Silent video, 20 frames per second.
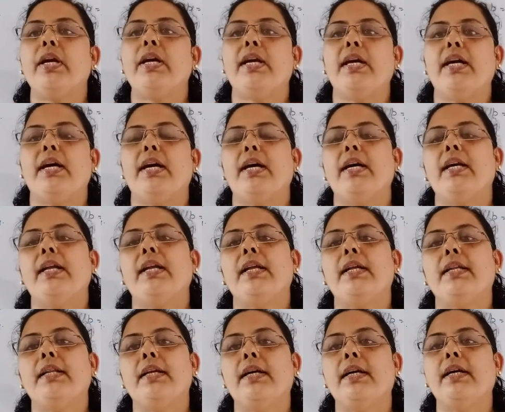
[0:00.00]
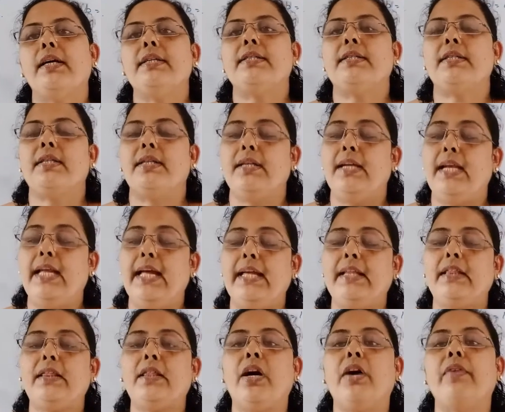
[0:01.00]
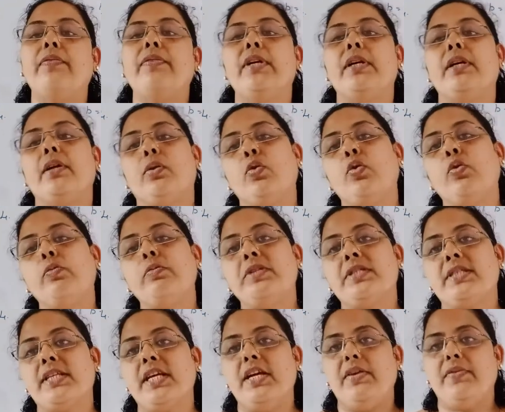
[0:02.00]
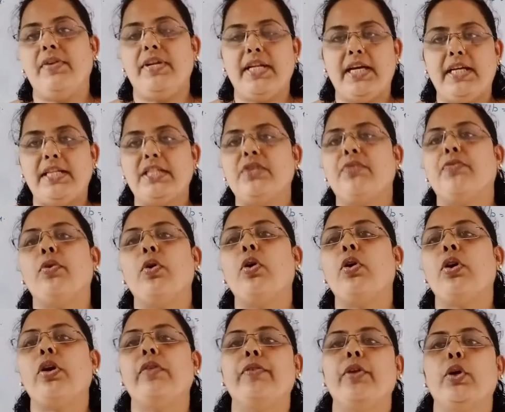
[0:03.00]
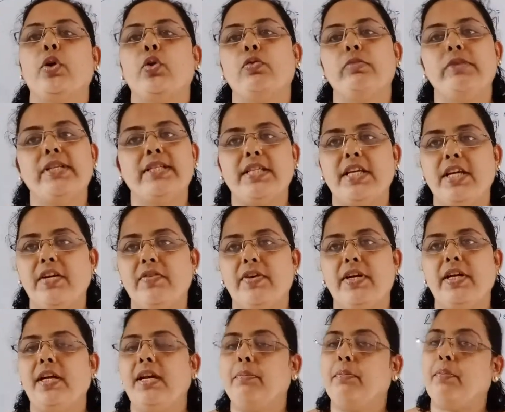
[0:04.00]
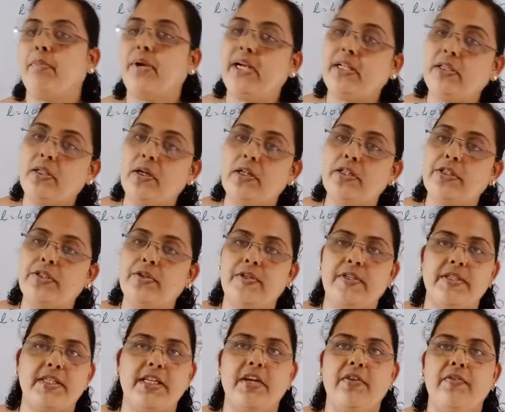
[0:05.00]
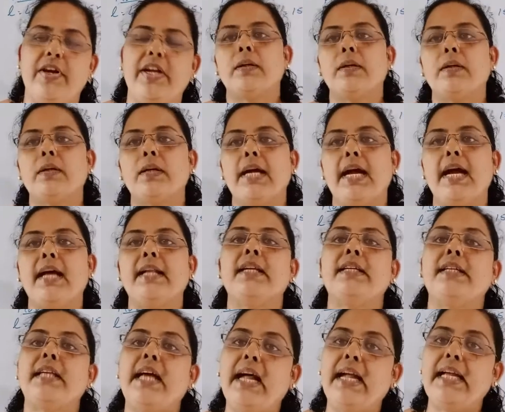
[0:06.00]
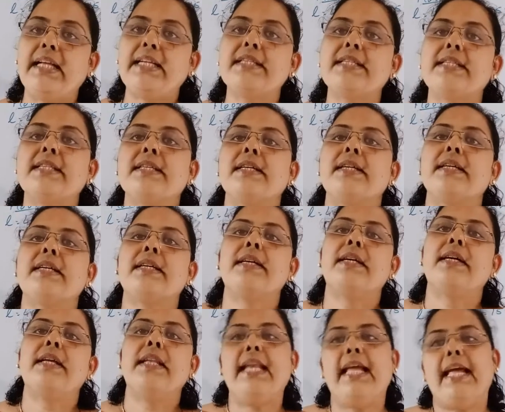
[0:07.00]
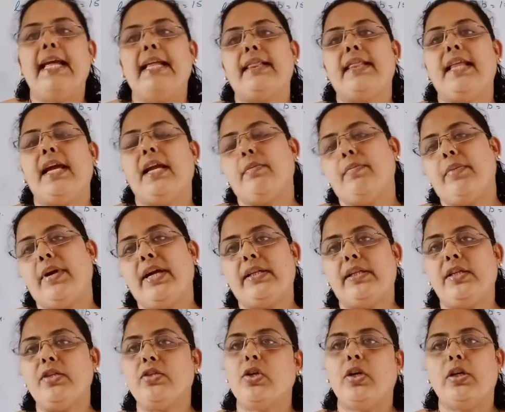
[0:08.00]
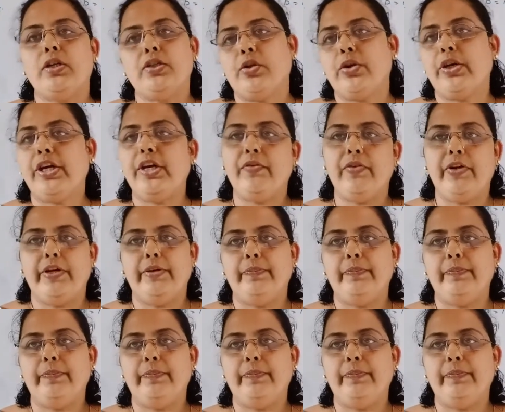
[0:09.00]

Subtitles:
Here the length of the room is given, that is the floor of the room is given, breadth also is given, and the tiles length and breadth is also given.